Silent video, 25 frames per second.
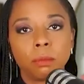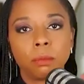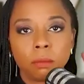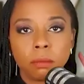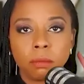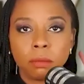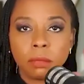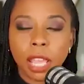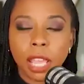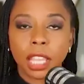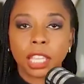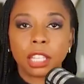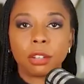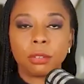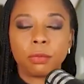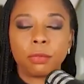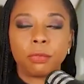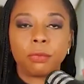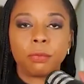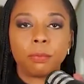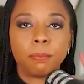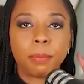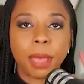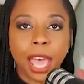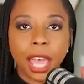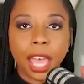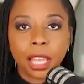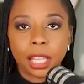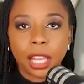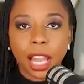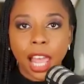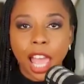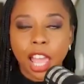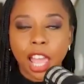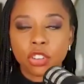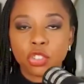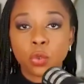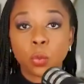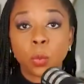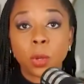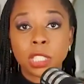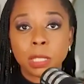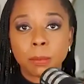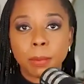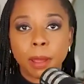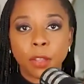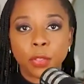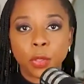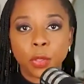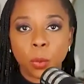negative backlash was
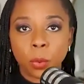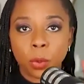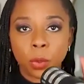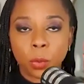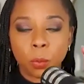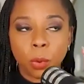about the word